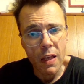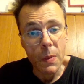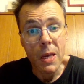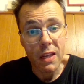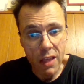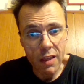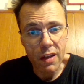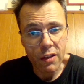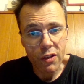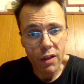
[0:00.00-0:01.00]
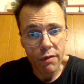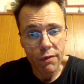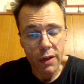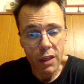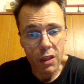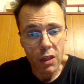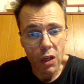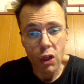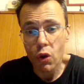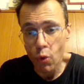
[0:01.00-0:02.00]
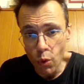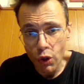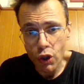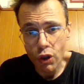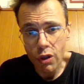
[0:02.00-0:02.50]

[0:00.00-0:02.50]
they did this stuff in Atush